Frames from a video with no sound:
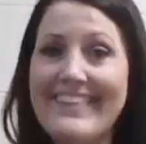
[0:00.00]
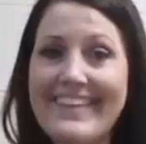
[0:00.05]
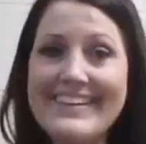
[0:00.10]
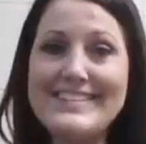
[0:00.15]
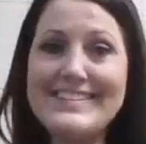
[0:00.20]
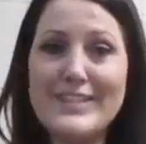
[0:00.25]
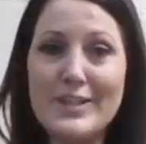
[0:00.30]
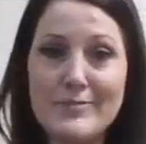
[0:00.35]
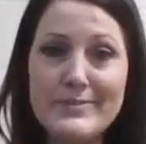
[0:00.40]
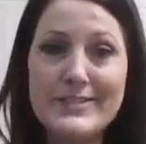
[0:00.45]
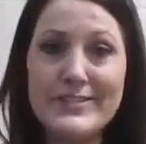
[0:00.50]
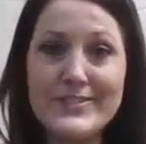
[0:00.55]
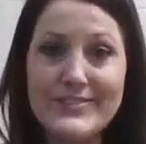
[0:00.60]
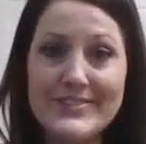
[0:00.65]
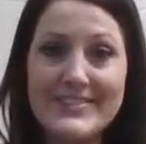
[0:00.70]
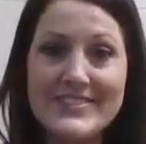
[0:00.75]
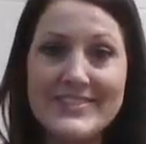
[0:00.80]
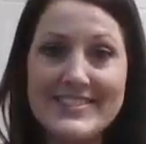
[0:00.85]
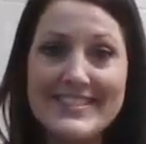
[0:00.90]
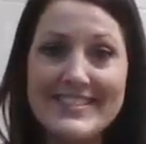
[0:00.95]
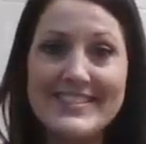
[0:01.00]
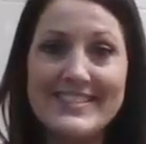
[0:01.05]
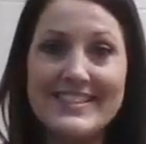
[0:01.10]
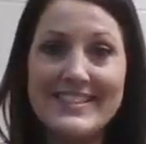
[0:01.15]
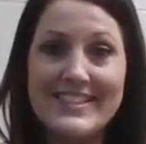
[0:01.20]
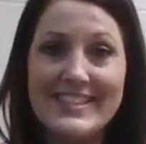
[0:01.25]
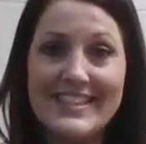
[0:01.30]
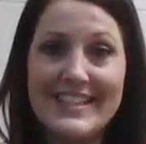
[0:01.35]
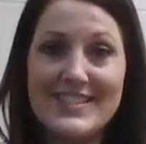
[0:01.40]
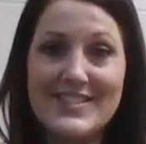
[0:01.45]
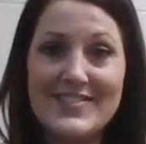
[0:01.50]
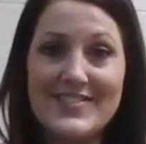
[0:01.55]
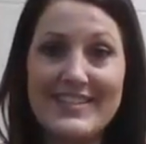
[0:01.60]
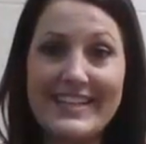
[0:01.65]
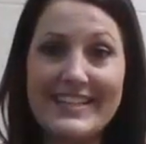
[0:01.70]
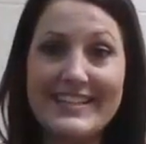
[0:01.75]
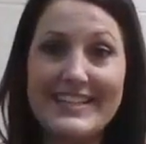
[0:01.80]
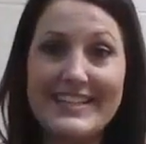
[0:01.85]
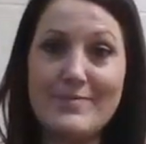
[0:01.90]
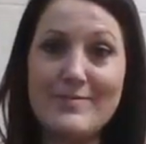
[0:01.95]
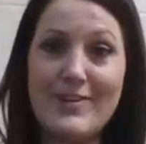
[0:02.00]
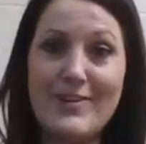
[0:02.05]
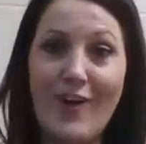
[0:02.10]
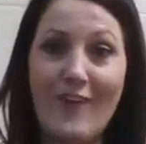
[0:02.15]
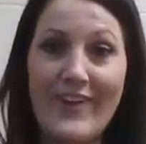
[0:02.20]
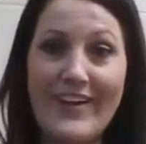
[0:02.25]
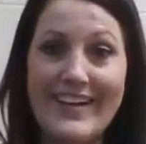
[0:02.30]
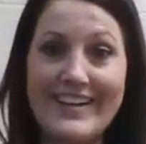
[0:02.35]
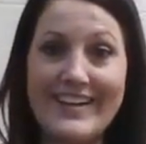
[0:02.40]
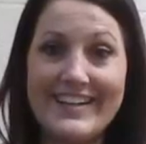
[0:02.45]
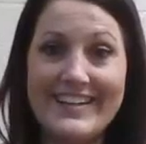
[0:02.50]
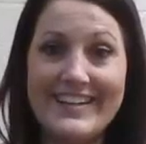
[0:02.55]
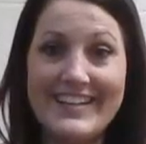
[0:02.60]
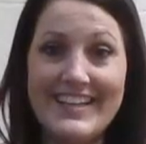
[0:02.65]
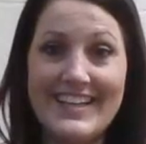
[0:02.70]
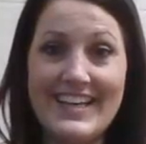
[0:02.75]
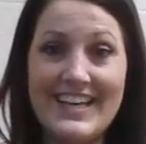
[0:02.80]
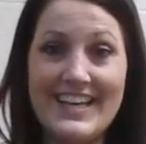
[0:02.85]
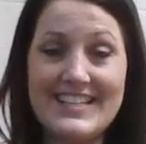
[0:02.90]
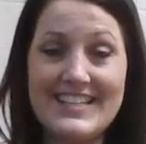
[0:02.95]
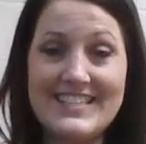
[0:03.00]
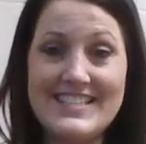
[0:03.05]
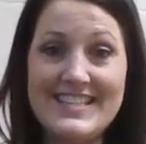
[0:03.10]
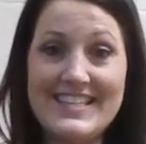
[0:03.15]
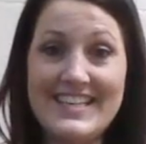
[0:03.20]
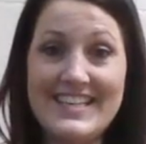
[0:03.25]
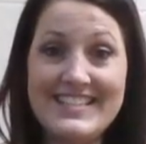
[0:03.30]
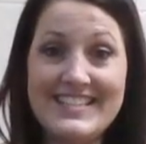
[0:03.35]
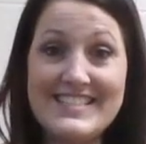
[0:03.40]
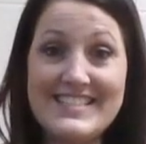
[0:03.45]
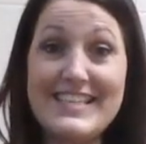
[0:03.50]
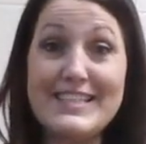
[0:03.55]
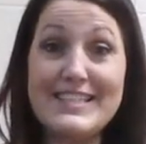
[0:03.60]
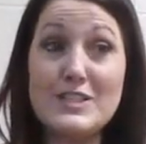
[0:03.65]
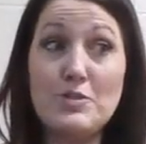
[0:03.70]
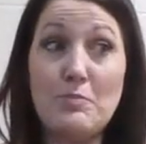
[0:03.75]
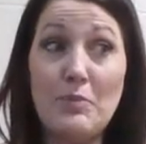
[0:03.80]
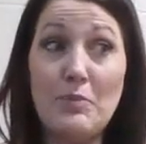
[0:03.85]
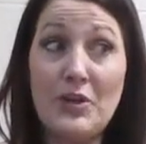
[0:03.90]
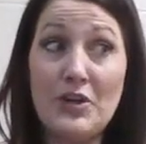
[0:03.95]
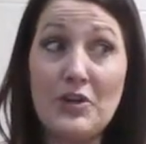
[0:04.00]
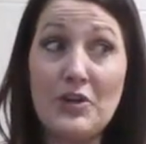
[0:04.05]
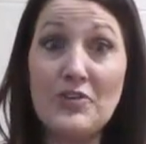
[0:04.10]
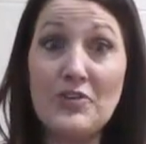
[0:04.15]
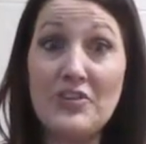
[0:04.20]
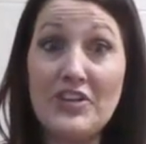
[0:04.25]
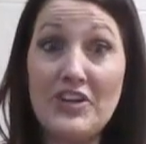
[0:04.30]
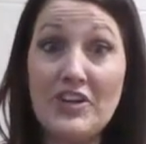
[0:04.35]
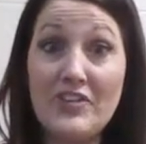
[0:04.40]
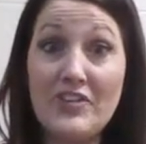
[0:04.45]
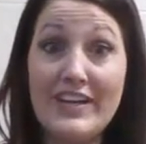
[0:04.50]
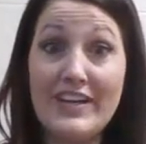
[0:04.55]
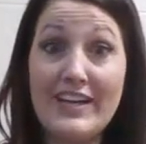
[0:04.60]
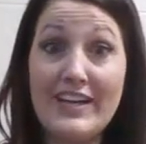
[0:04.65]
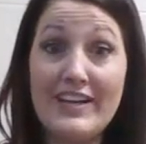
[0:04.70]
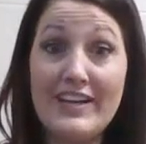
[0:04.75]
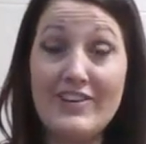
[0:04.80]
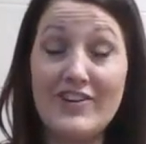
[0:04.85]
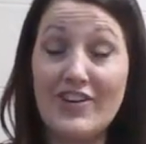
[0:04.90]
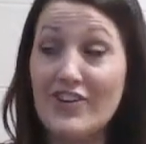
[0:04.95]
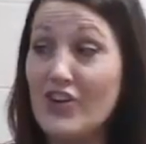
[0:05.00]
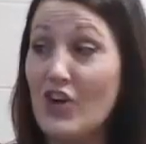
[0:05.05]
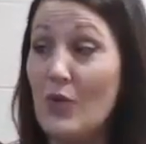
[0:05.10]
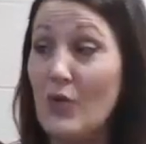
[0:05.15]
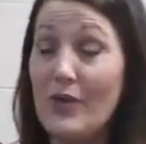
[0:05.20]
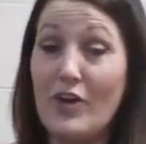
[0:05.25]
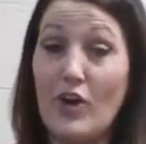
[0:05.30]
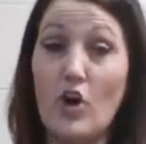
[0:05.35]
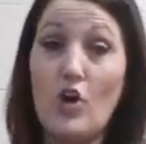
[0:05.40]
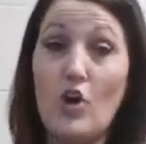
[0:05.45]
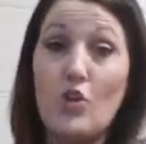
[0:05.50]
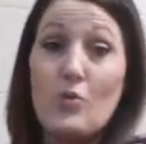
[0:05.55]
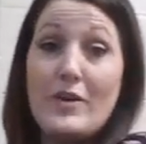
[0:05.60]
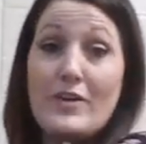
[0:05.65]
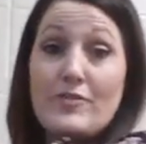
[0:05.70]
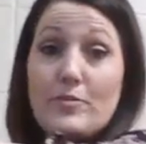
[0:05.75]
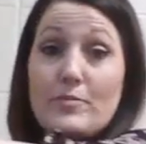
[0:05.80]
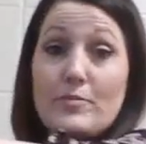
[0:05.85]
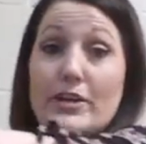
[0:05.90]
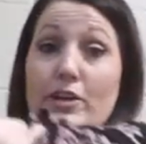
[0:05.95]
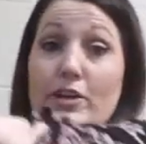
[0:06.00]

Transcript: that's obtuse. Guess what? I can keep going because this is bigger than a right angle. Going all the way from